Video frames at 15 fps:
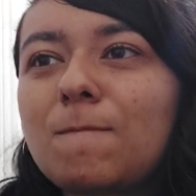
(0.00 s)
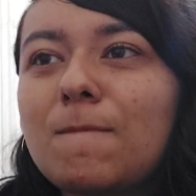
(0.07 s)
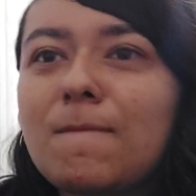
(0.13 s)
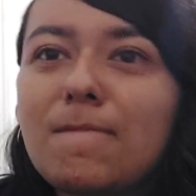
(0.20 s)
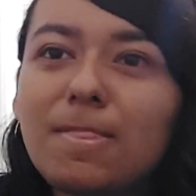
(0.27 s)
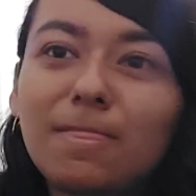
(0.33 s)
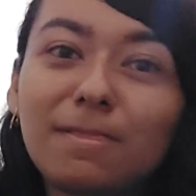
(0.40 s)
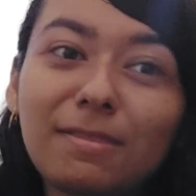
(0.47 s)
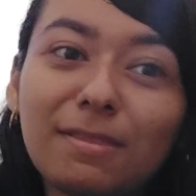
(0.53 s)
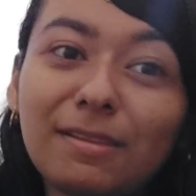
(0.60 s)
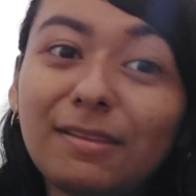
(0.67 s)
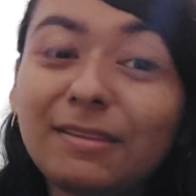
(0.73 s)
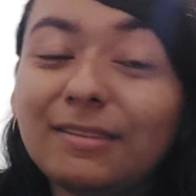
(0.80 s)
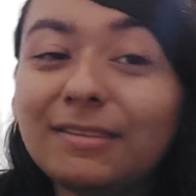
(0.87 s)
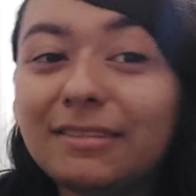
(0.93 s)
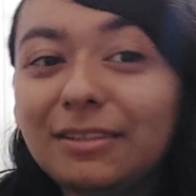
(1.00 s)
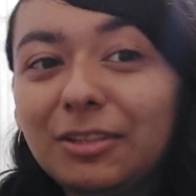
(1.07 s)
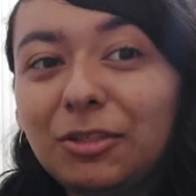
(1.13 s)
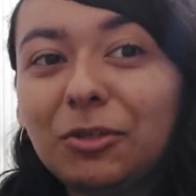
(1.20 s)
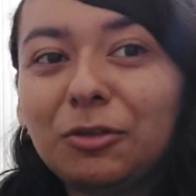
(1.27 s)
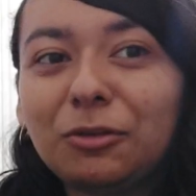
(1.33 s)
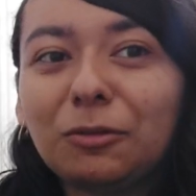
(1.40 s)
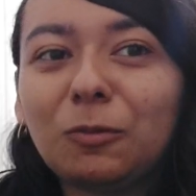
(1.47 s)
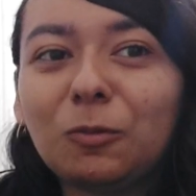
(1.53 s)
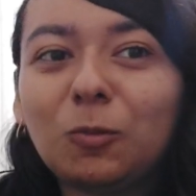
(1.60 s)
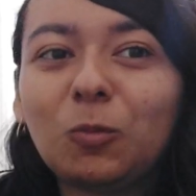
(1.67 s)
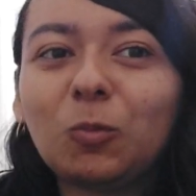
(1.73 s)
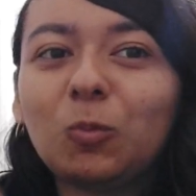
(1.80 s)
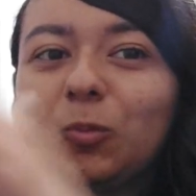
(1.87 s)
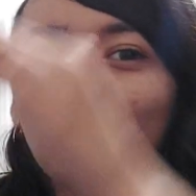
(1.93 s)
mm, you know,
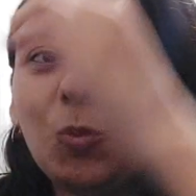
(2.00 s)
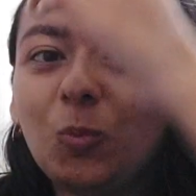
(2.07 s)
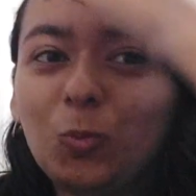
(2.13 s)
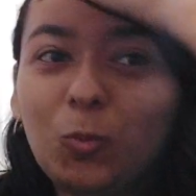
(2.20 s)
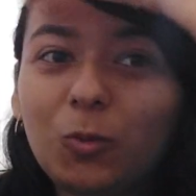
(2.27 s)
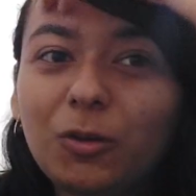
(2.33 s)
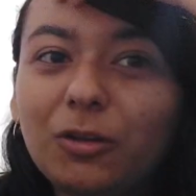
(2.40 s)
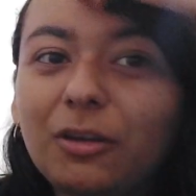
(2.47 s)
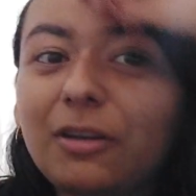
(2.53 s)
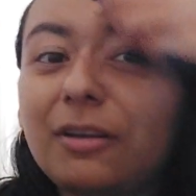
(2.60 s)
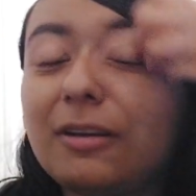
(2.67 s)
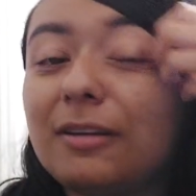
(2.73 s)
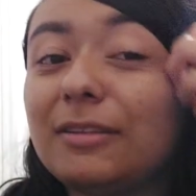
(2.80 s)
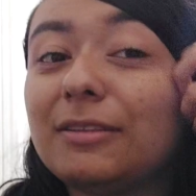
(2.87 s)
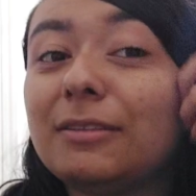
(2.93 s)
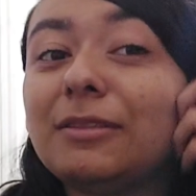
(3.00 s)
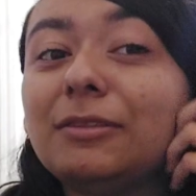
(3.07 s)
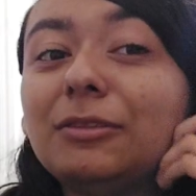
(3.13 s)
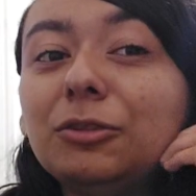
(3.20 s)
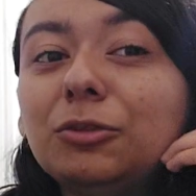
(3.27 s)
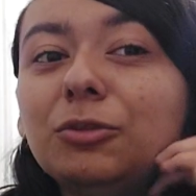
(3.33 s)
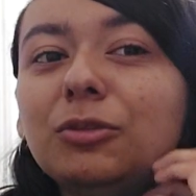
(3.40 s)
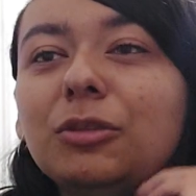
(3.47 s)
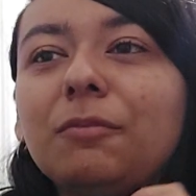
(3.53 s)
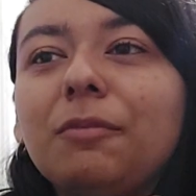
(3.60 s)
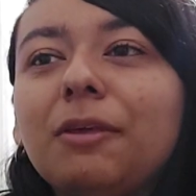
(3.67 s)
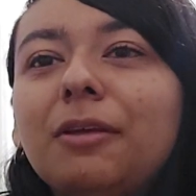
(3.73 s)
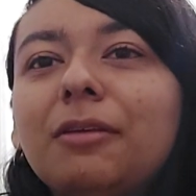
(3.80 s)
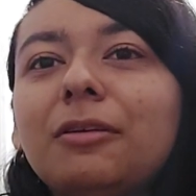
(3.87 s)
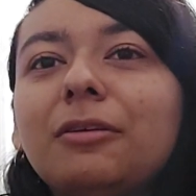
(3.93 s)
we're gonna do
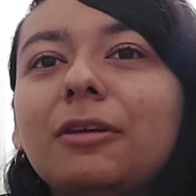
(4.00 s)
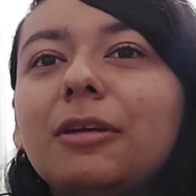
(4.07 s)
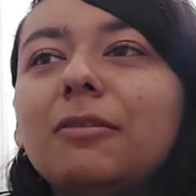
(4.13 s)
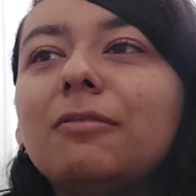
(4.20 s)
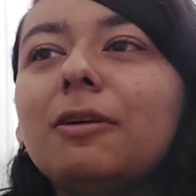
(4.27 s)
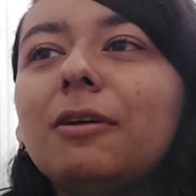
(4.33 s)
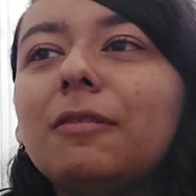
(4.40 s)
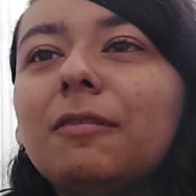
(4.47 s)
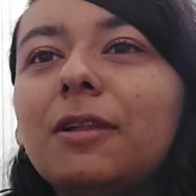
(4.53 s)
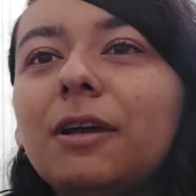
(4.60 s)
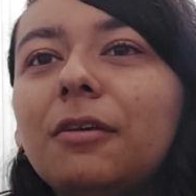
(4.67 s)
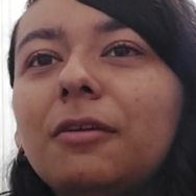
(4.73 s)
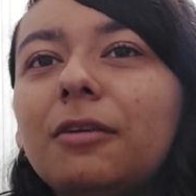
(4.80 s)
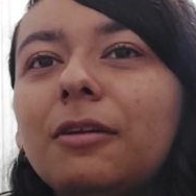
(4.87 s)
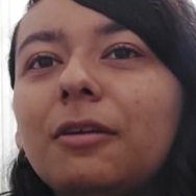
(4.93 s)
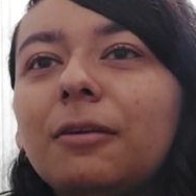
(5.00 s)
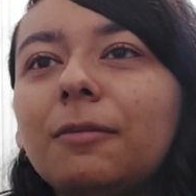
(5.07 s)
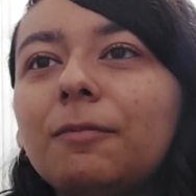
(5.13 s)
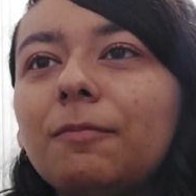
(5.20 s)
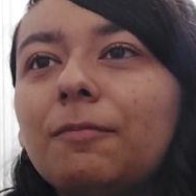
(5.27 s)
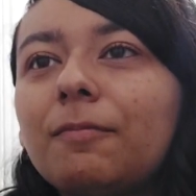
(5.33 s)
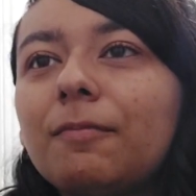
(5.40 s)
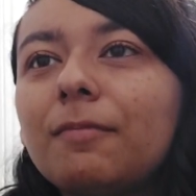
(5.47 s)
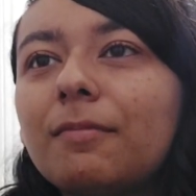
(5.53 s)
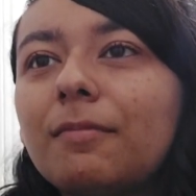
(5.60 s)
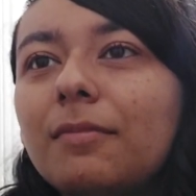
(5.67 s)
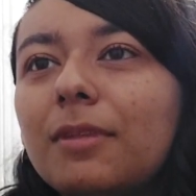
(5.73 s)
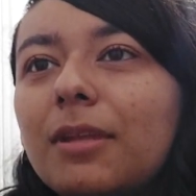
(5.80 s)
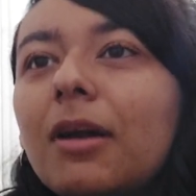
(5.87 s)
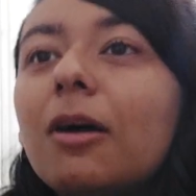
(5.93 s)
something to get rid of Nayuta.
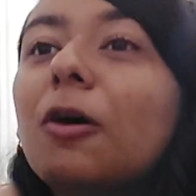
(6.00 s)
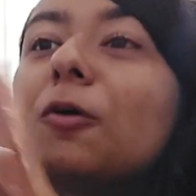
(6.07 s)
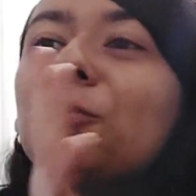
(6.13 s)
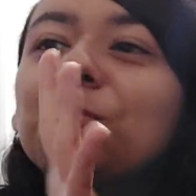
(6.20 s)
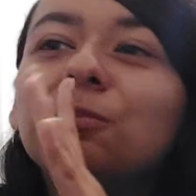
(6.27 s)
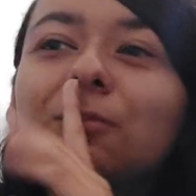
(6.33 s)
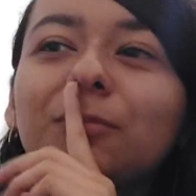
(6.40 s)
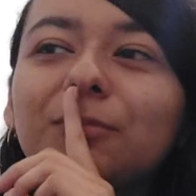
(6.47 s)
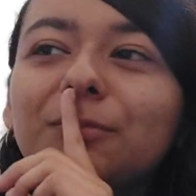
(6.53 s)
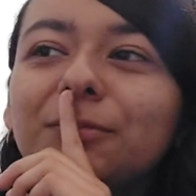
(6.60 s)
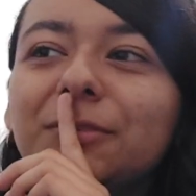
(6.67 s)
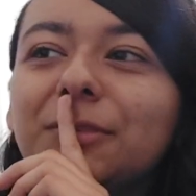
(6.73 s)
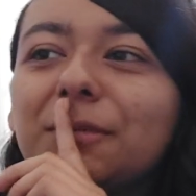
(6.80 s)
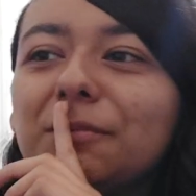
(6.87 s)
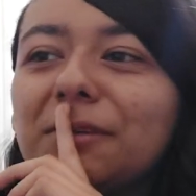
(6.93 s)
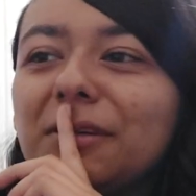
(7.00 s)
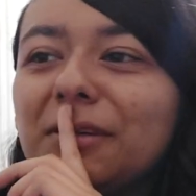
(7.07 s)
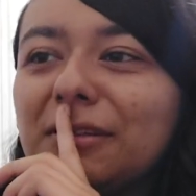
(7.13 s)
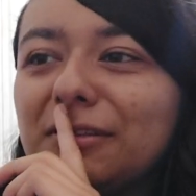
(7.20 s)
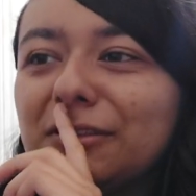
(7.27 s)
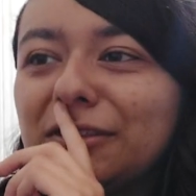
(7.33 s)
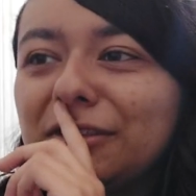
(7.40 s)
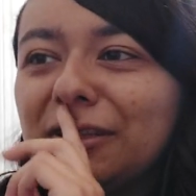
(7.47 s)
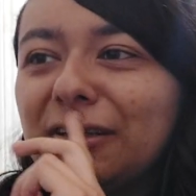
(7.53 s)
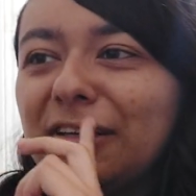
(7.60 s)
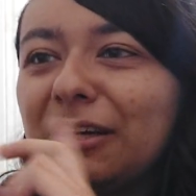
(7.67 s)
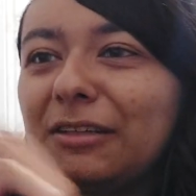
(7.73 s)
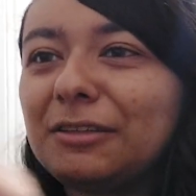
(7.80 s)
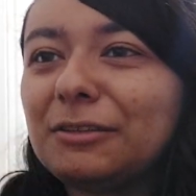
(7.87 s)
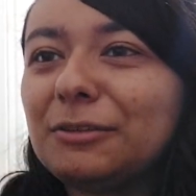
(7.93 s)
Oh, mm, something interesting
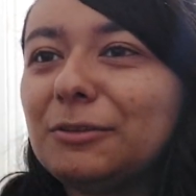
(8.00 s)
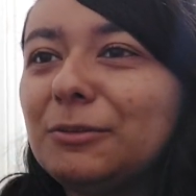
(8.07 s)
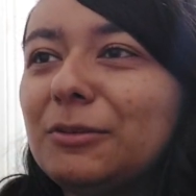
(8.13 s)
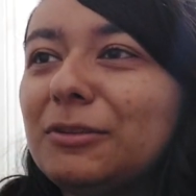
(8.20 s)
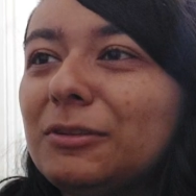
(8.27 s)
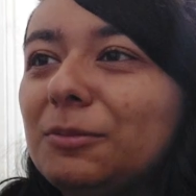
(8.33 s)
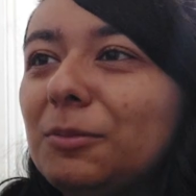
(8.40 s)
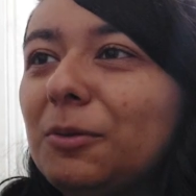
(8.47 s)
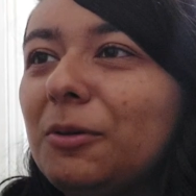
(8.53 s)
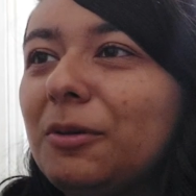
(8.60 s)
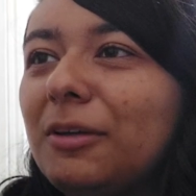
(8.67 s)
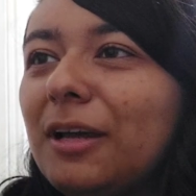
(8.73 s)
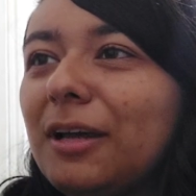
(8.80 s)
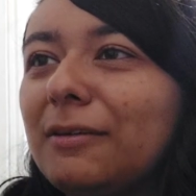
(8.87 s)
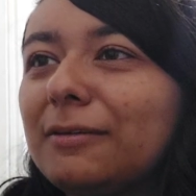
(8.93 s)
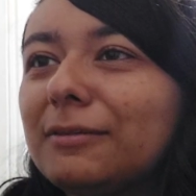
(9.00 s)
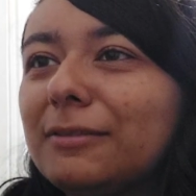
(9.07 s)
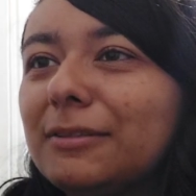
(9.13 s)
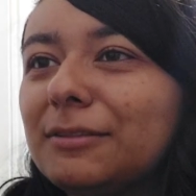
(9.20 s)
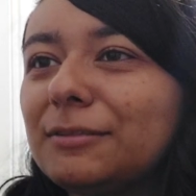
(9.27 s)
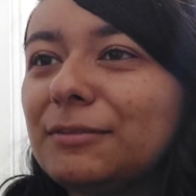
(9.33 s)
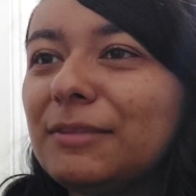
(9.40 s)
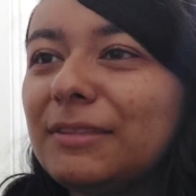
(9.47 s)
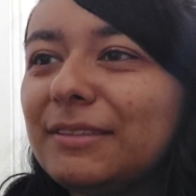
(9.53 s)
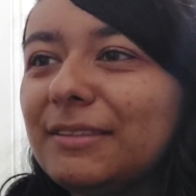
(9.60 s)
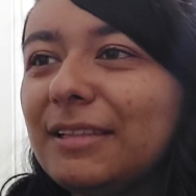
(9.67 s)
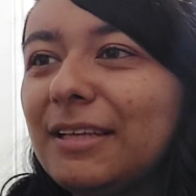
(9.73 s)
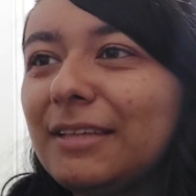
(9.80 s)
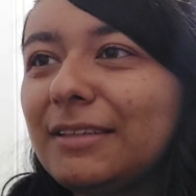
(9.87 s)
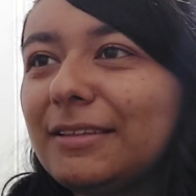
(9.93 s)
that I do want to point out is
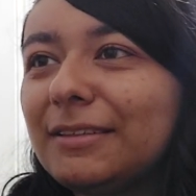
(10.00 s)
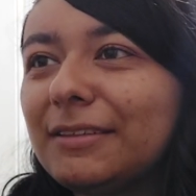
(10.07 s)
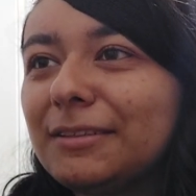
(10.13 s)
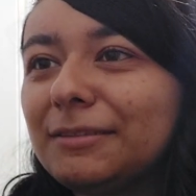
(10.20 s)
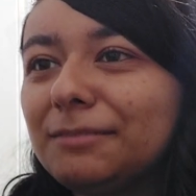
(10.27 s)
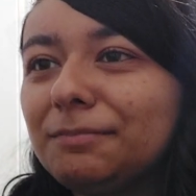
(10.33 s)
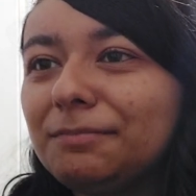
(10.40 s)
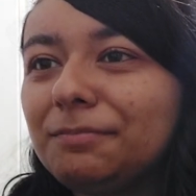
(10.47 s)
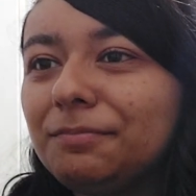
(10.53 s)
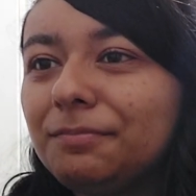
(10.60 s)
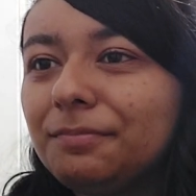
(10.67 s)
that, um,